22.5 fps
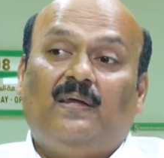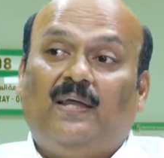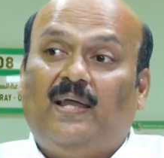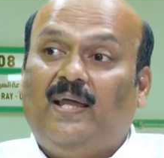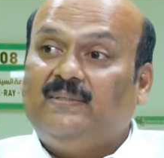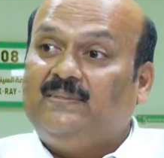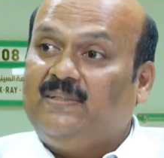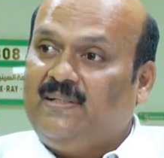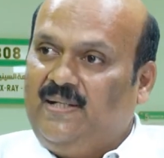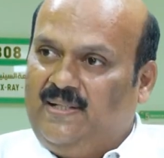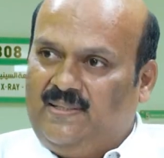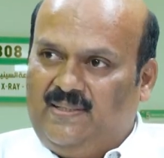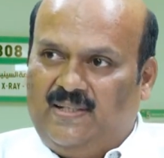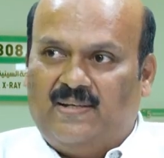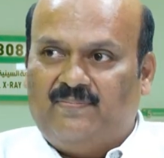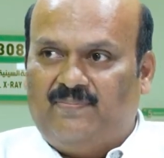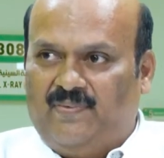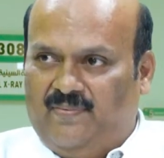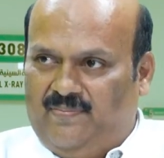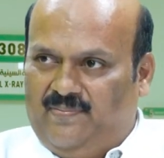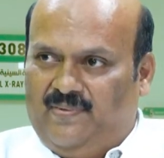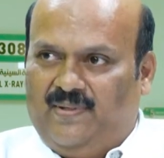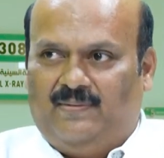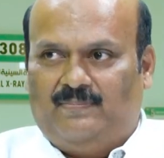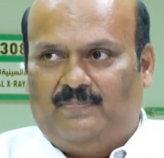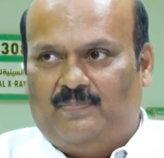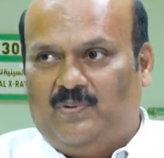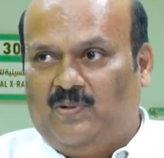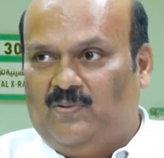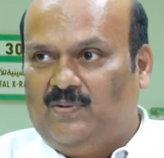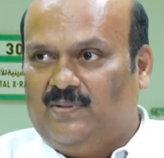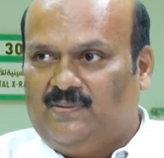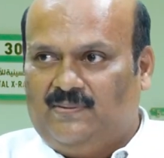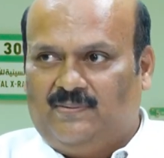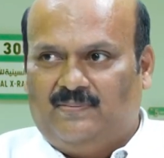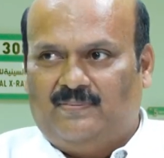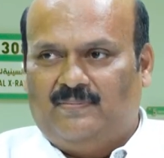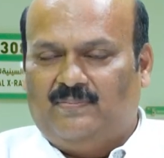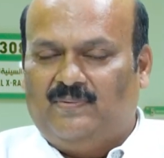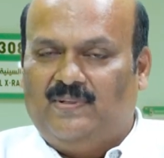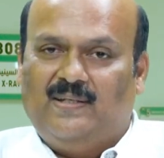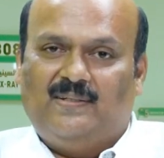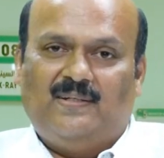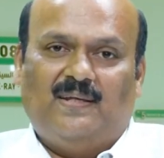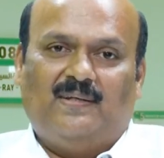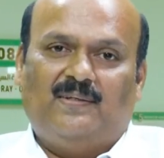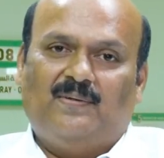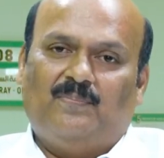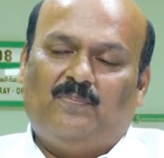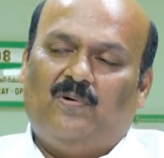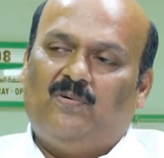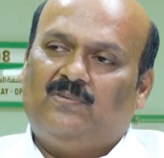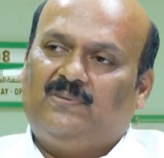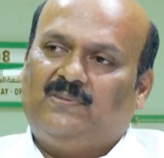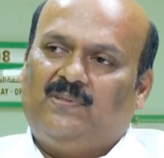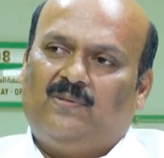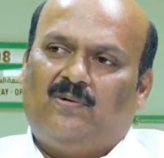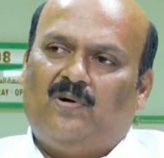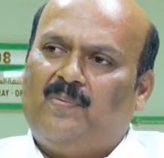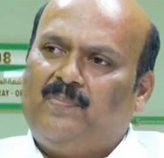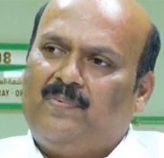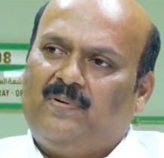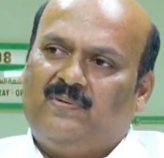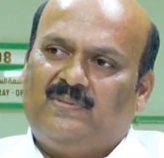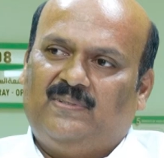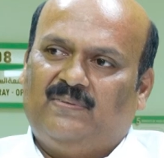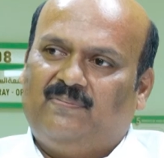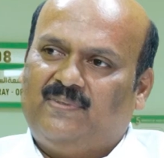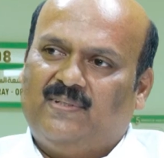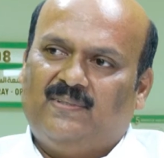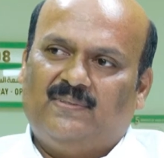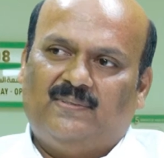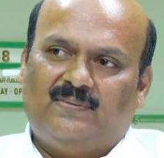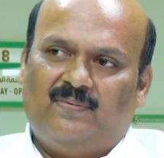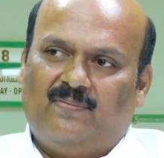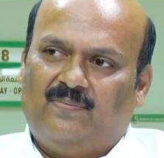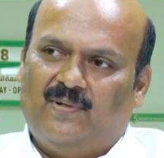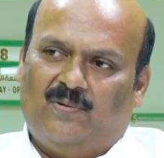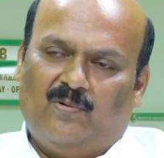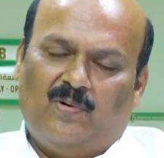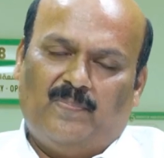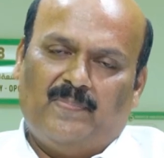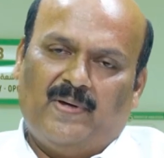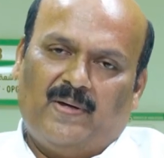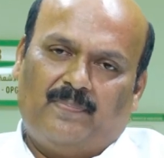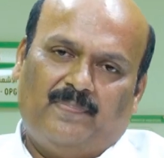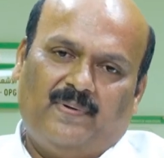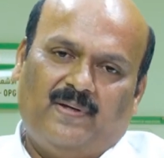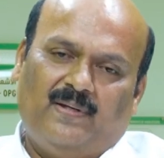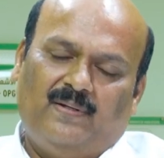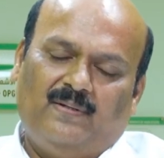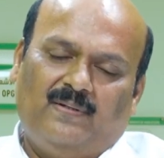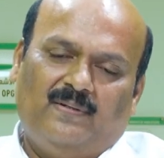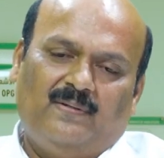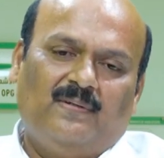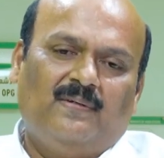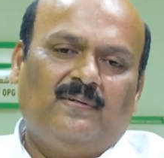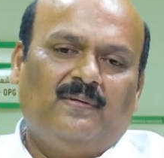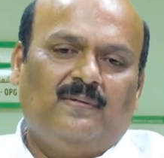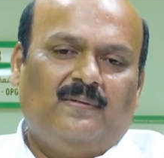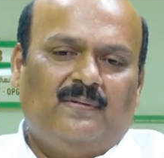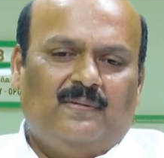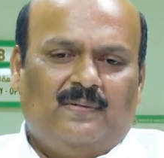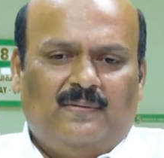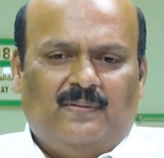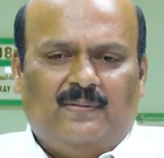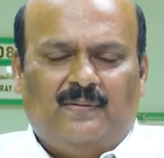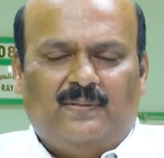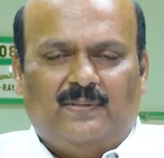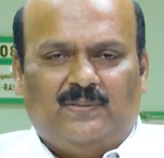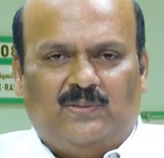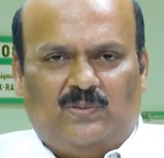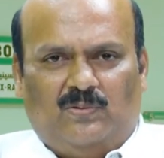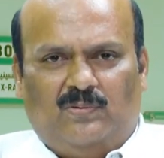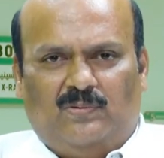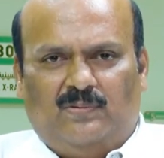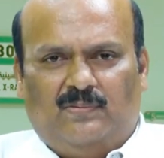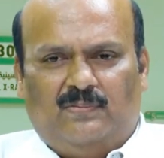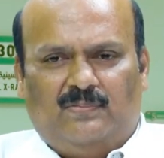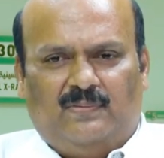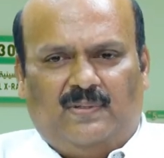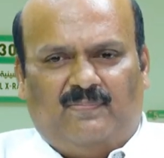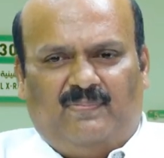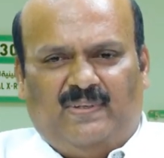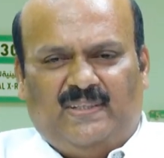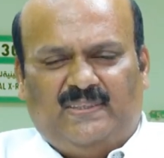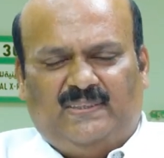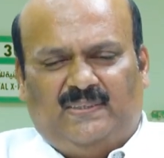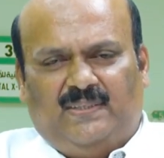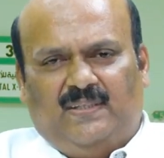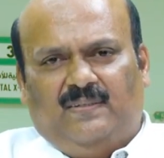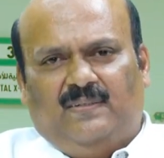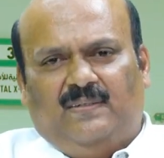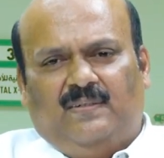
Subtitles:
age greater than 50, because they are the most common subsets of the low back pain. So the first